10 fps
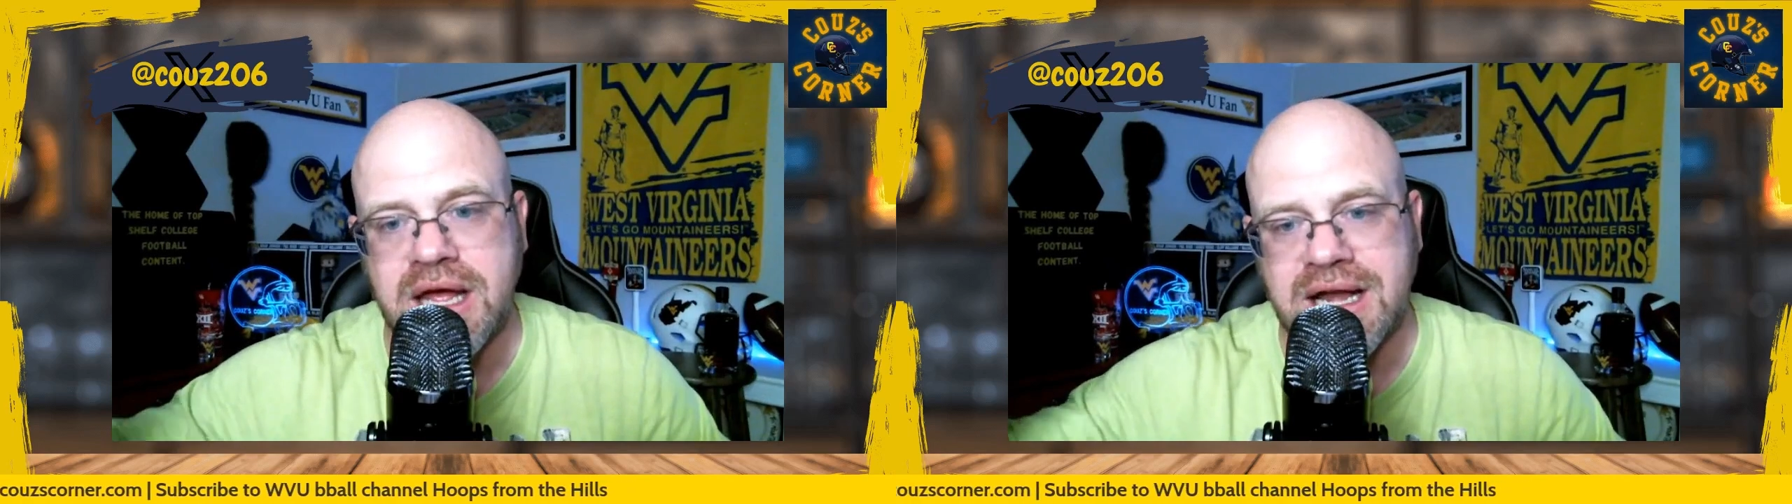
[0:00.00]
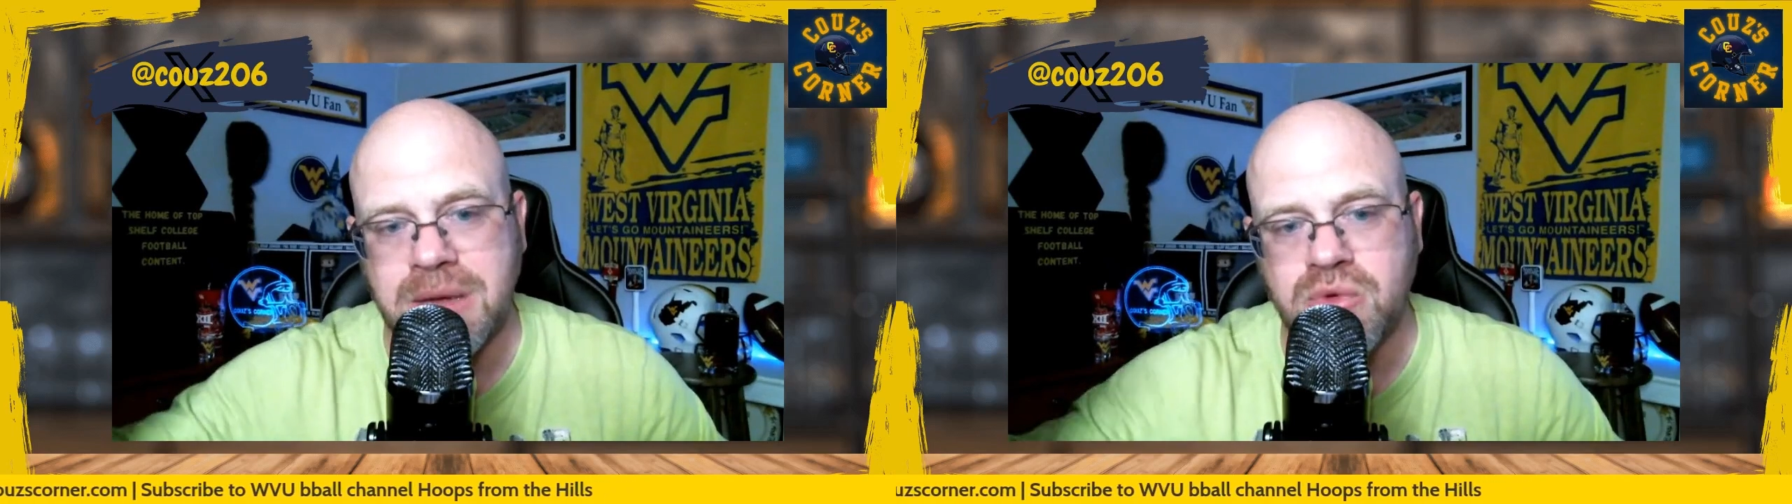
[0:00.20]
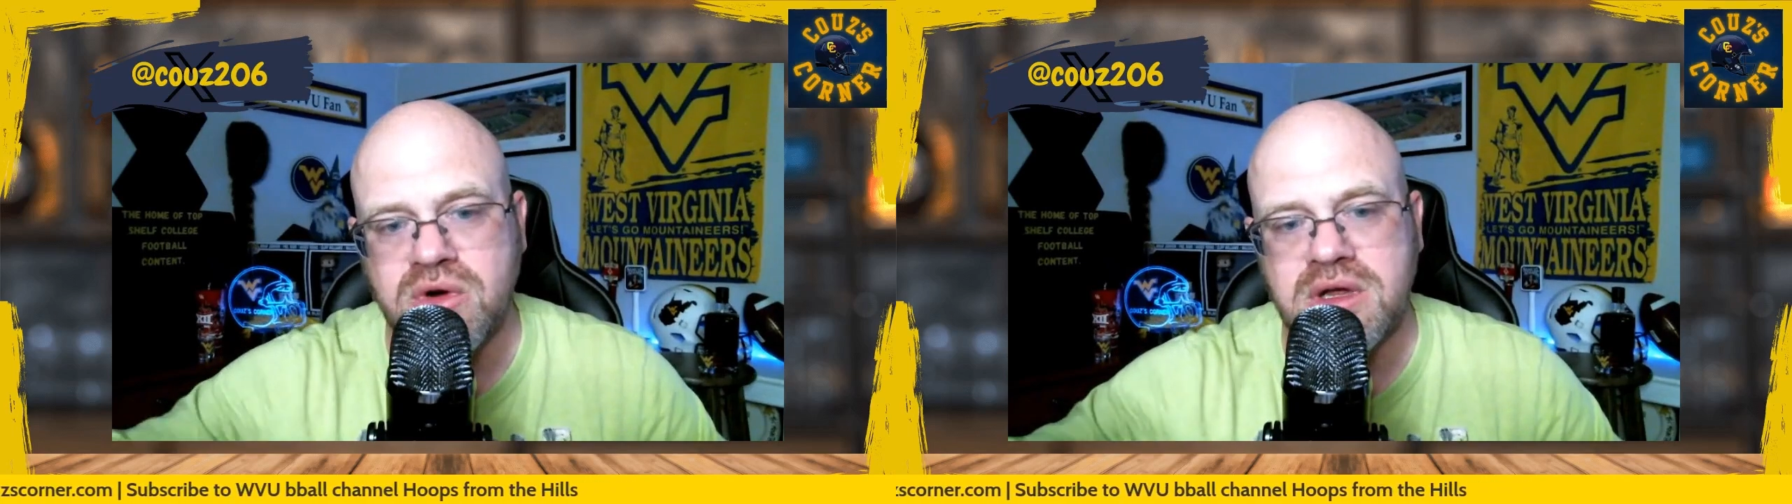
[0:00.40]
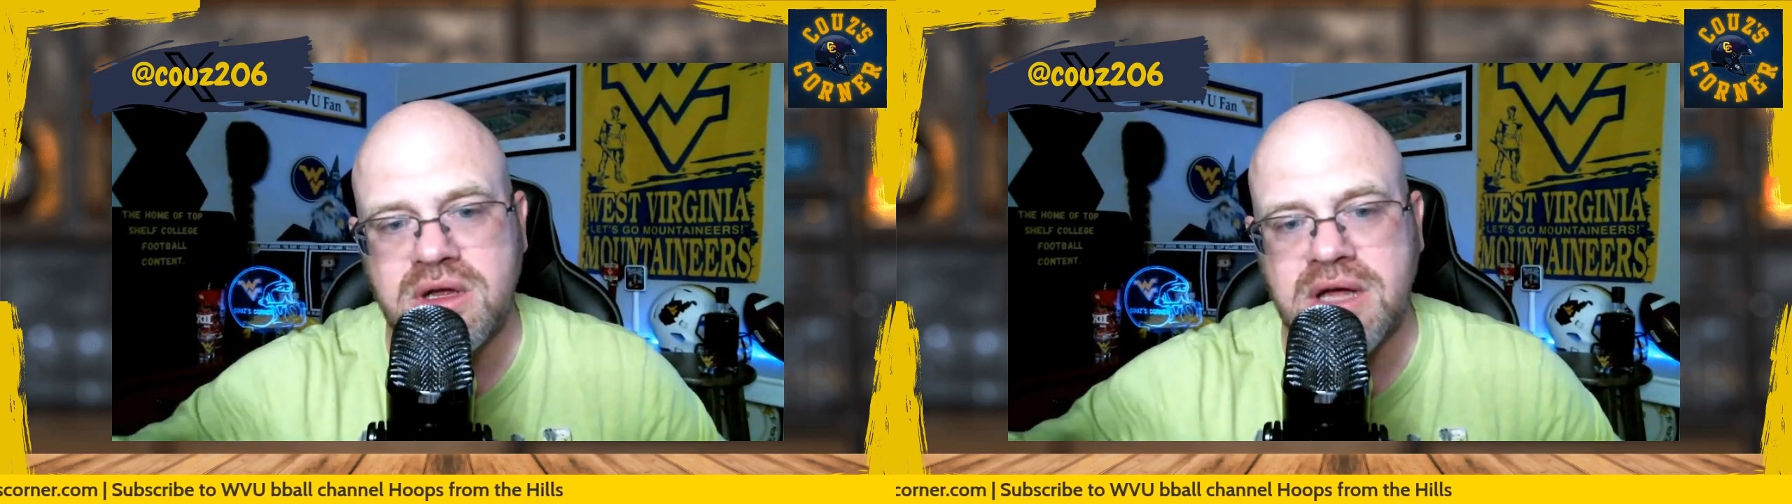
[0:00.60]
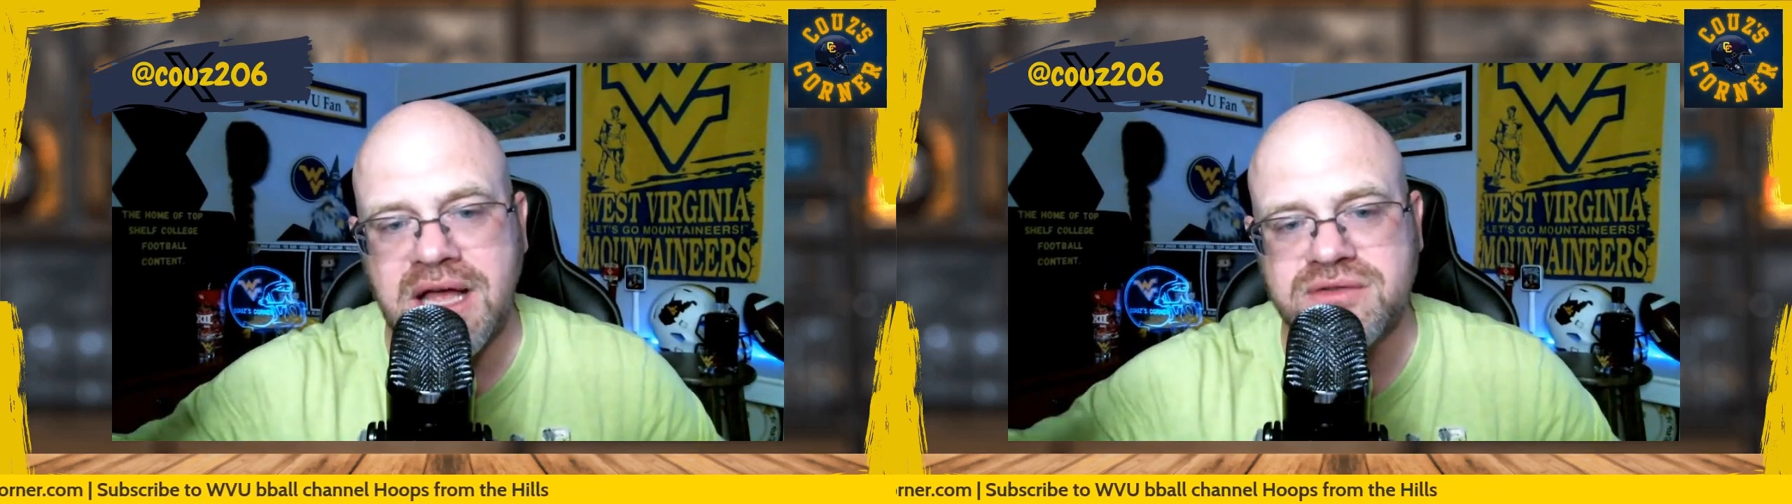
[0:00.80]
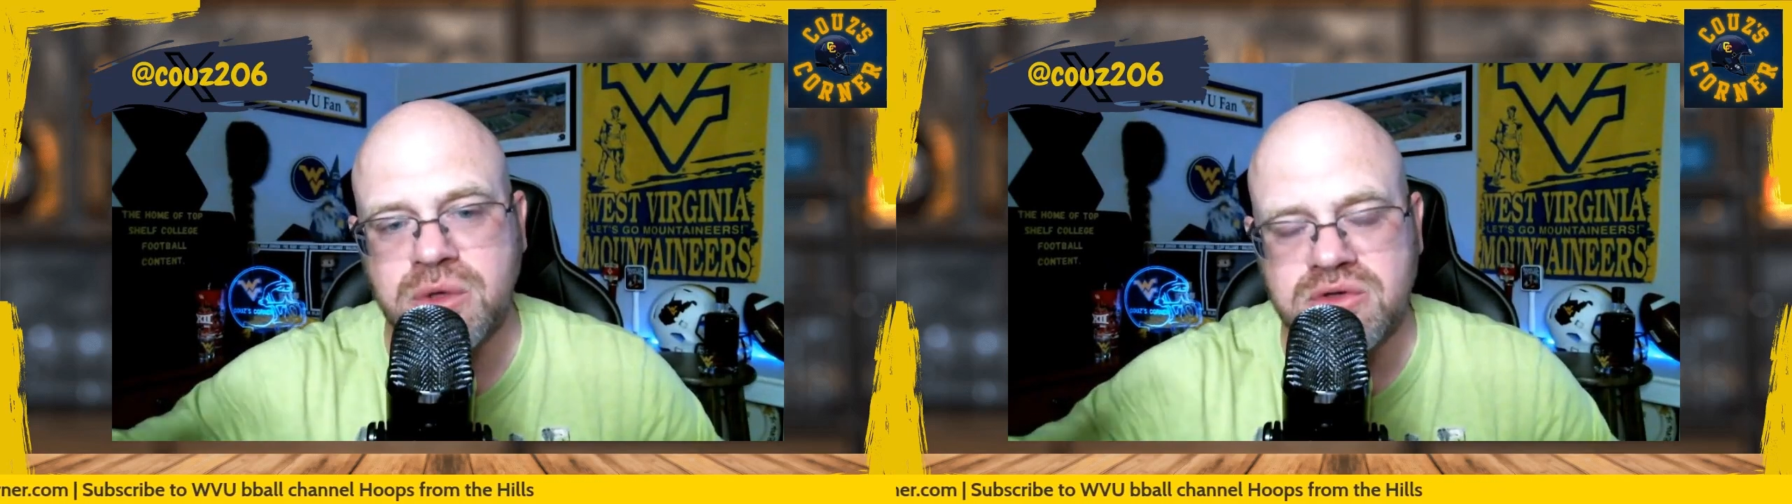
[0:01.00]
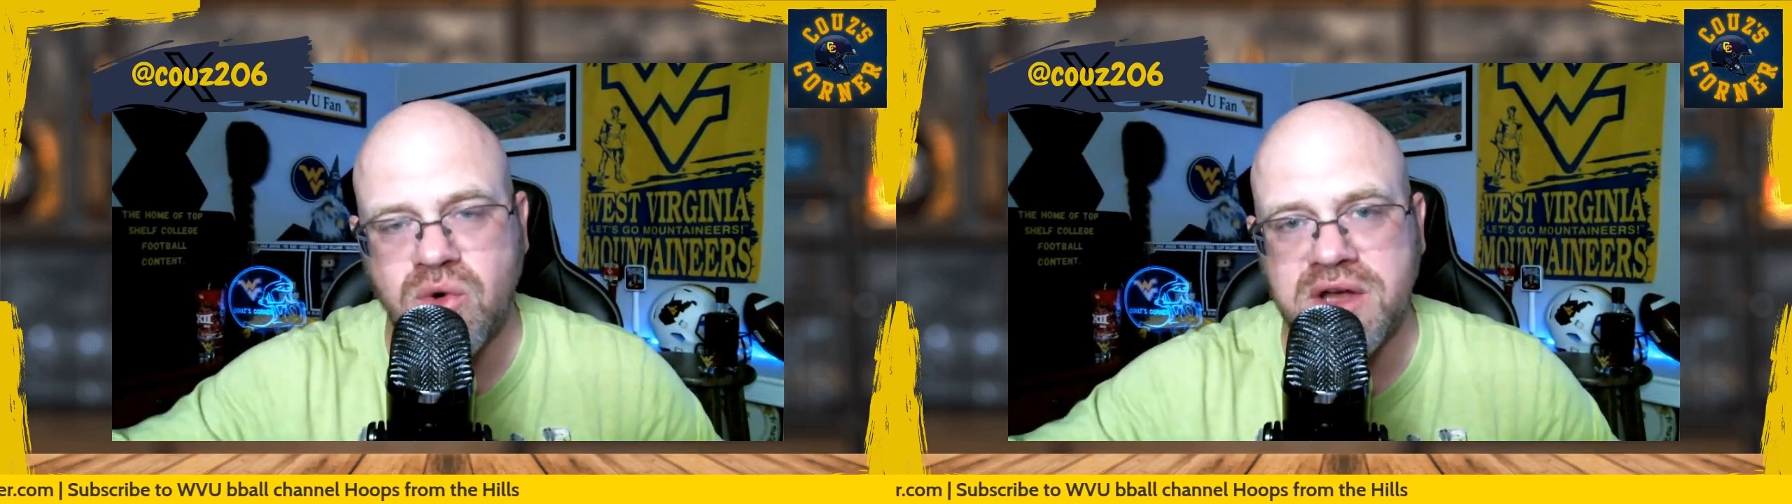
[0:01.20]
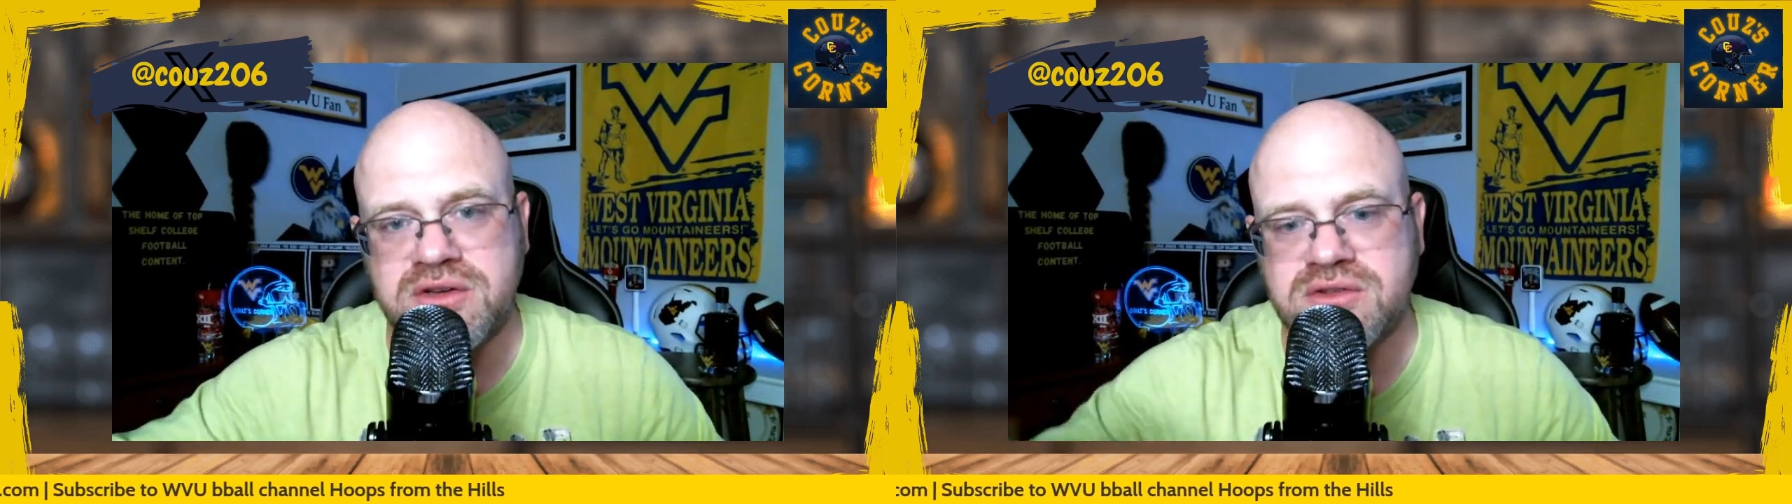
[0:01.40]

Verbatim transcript: And I'm going to ask those questions